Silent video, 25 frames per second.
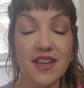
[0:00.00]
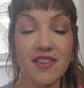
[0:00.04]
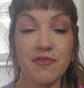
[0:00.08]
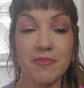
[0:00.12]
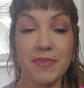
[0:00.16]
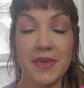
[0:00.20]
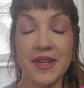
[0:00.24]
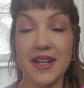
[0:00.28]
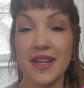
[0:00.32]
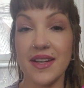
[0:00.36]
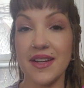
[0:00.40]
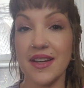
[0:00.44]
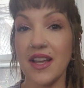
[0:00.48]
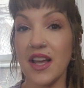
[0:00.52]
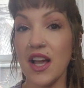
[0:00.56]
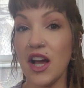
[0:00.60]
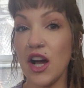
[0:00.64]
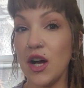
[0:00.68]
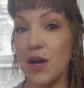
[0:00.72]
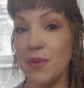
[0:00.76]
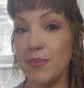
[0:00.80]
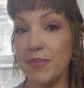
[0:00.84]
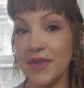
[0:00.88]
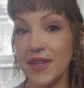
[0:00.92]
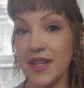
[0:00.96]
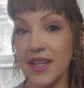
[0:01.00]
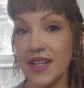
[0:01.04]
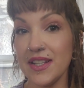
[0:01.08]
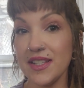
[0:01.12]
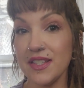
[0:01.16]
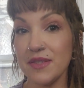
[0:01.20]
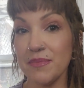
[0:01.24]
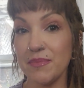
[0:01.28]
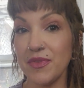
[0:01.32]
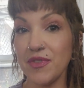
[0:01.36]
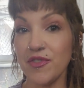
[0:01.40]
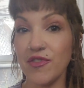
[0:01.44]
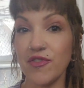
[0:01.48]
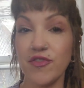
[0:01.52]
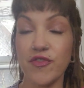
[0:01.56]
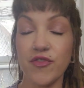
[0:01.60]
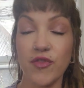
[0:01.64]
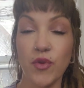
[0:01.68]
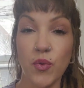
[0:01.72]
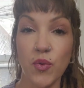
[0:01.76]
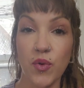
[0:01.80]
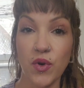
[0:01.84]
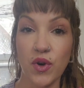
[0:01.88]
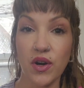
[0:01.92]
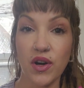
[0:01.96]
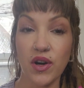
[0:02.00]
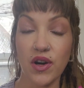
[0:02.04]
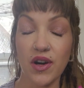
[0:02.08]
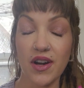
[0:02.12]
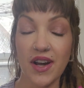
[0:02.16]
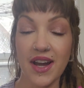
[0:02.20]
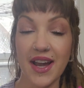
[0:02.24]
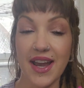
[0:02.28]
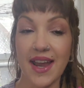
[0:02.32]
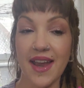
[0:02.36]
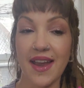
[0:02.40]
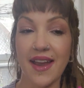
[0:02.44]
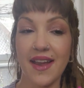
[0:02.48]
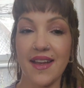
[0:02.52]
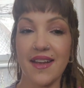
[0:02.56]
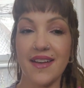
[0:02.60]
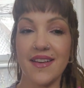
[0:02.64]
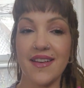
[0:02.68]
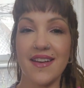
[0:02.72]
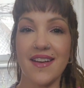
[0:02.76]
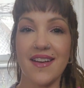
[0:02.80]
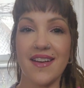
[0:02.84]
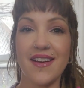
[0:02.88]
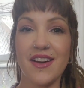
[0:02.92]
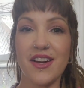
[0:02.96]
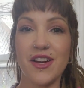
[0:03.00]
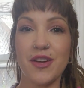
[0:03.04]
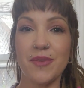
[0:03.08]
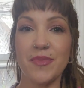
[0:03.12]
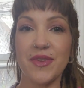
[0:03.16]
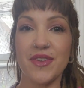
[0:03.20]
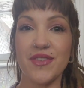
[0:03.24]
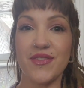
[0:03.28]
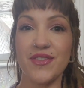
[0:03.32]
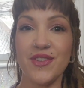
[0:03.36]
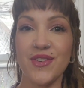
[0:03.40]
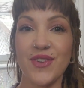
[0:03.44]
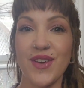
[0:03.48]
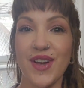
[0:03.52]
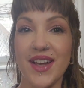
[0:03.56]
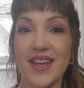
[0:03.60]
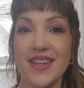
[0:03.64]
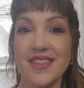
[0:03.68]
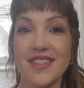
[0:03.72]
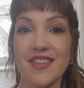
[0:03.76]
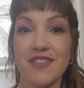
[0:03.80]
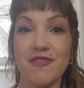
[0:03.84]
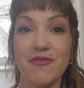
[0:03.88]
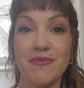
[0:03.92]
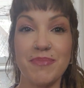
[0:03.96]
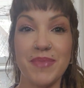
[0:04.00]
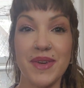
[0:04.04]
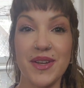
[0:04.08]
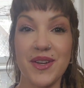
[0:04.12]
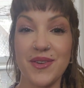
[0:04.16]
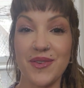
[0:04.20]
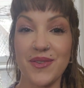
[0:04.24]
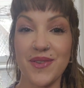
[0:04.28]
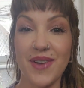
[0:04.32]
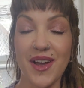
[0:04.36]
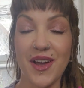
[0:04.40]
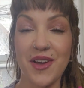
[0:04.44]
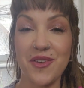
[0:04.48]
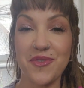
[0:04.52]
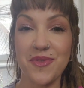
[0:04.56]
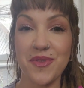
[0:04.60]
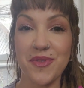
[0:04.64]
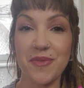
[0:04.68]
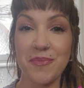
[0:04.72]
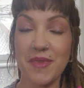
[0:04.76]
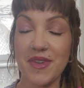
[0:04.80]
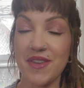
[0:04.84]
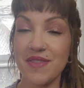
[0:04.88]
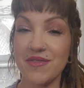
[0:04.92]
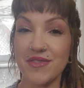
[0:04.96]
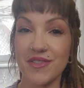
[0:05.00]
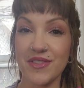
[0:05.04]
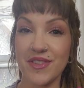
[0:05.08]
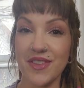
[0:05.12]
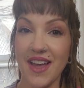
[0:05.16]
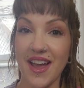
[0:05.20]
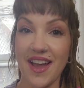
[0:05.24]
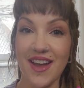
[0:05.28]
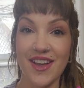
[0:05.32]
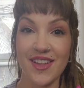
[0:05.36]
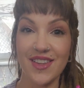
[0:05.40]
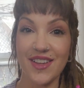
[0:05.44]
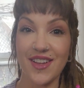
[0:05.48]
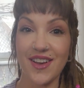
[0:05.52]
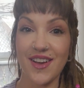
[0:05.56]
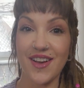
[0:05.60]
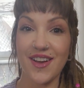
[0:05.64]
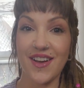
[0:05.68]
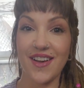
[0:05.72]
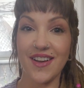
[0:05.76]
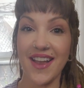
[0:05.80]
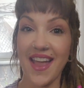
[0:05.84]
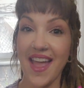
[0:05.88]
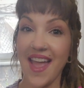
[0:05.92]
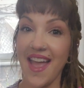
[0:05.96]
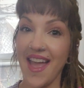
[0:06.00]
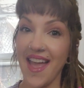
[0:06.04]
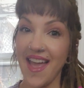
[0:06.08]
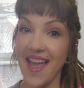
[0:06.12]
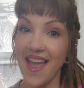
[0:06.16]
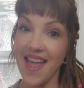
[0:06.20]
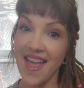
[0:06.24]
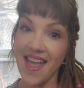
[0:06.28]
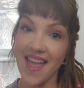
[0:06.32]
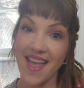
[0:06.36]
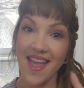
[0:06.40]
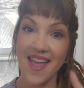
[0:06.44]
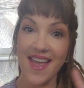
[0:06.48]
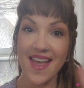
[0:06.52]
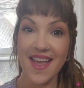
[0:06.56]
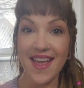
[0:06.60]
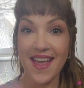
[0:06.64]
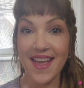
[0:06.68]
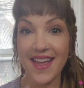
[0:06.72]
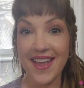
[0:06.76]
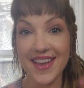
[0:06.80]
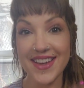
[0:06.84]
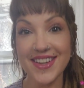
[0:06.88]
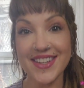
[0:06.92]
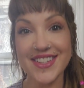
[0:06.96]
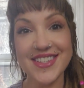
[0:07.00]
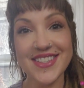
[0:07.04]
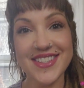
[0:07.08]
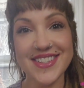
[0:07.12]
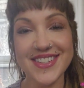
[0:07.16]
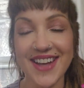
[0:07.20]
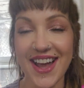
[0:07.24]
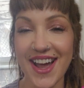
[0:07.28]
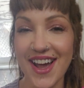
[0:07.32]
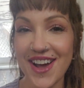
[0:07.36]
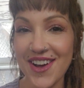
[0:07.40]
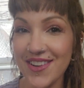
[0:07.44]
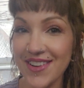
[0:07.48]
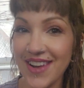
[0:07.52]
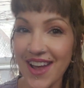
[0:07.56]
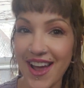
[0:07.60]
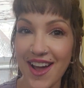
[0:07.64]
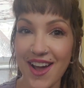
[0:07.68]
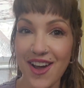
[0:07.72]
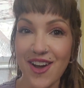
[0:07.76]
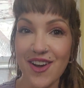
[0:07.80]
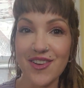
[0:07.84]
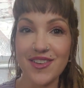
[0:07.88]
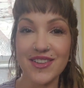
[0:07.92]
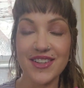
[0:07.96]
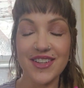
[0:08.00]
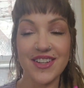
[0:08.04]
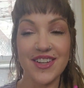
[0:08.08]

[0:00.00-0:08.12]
I've been in companies before, and um, if you guys have been around with me for that long, hey, shout out.